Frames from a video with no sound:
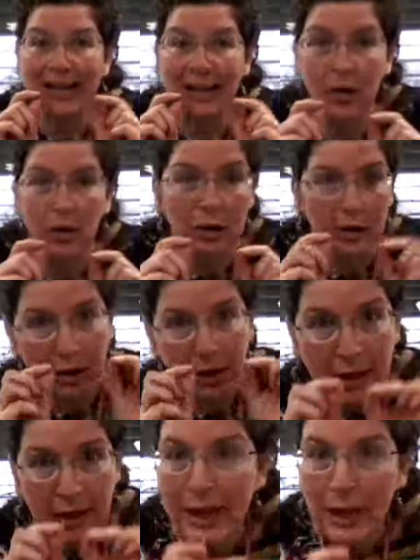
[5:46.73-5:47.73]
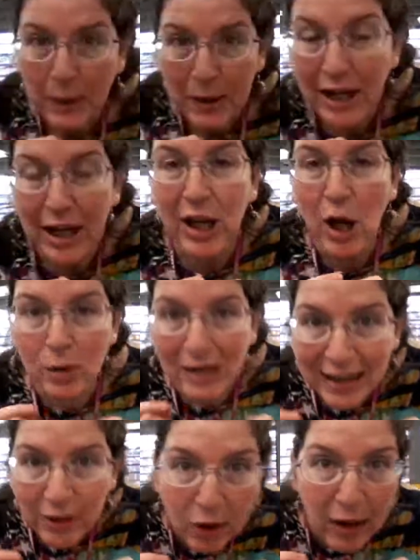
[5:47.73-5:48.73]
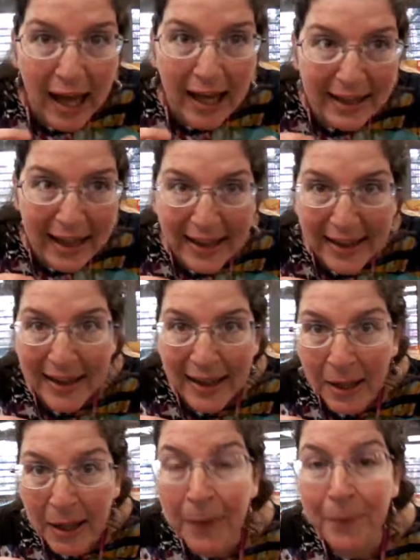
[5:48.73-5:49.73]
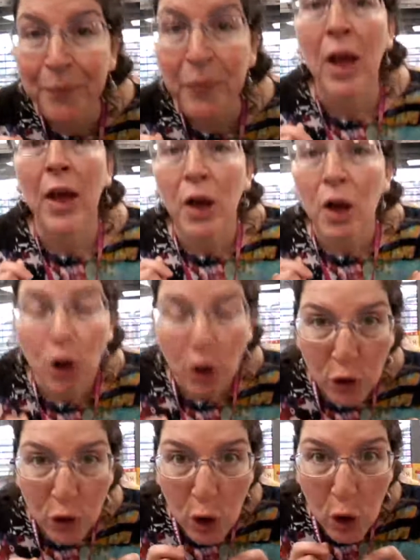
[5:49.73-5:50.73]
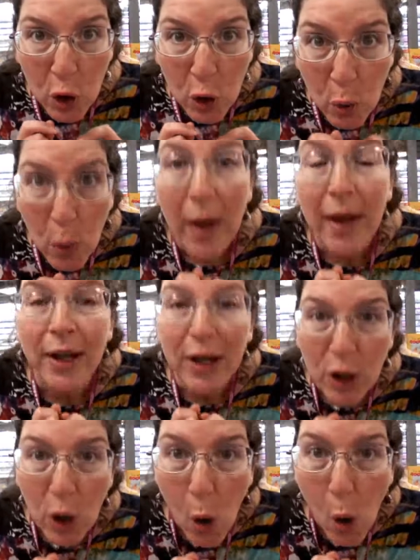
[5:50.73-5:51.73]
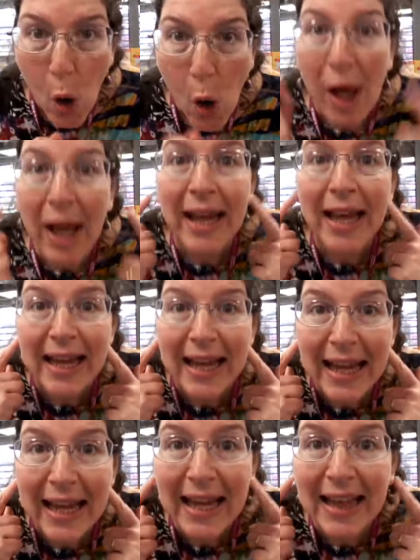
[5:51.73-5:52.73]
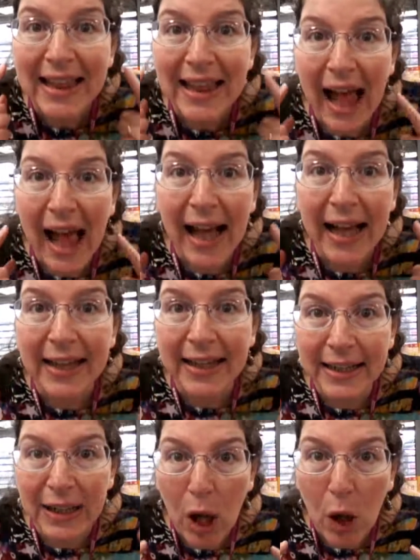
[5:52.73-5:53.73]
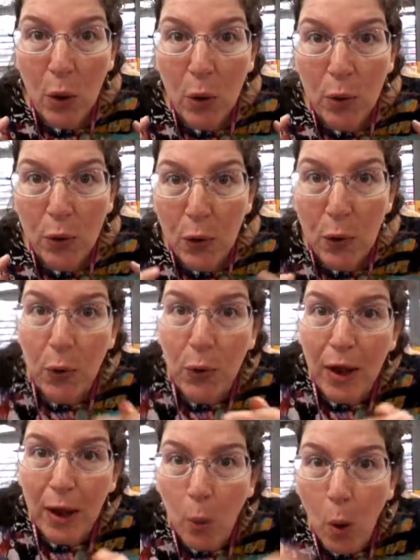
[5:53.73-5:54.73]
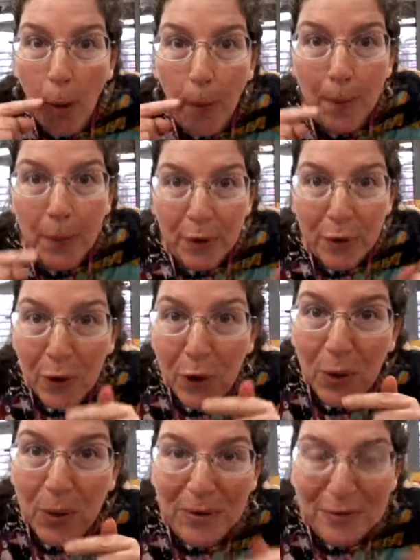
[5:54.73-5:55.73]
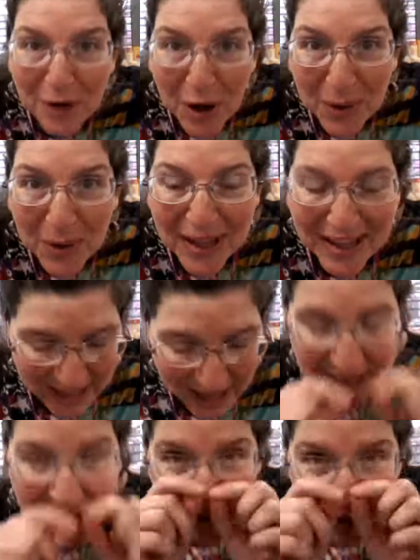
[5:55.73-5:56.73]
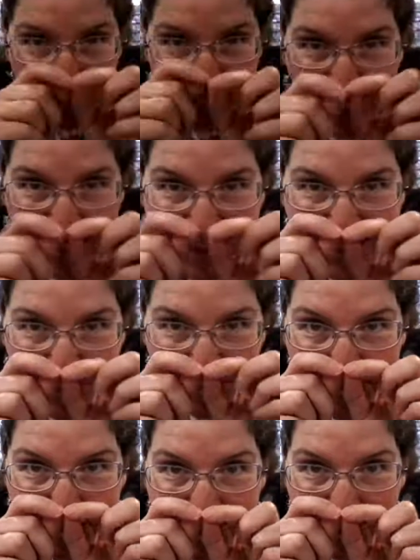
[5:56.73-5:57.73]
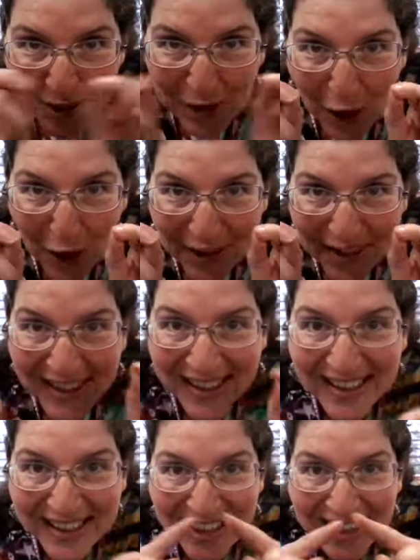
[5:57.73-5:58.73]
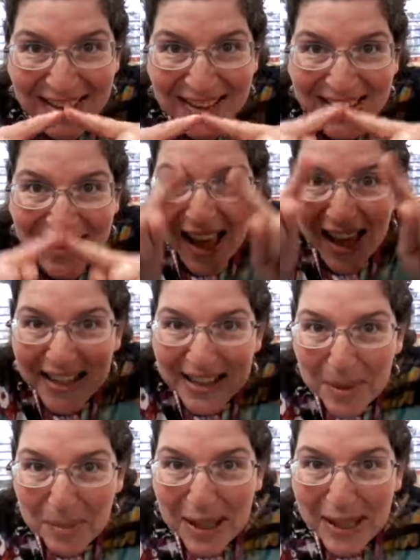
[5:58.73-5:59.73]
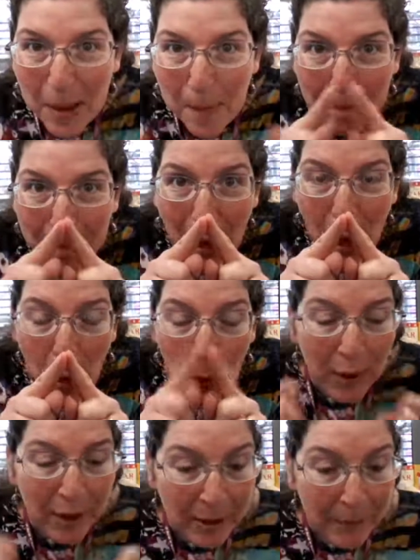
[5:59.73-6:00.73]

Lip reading: little. We're going to go little like this. Do your ears hang low? Do they wobble to and fro? Can you tie them in a knot? Can you tie them in a bow?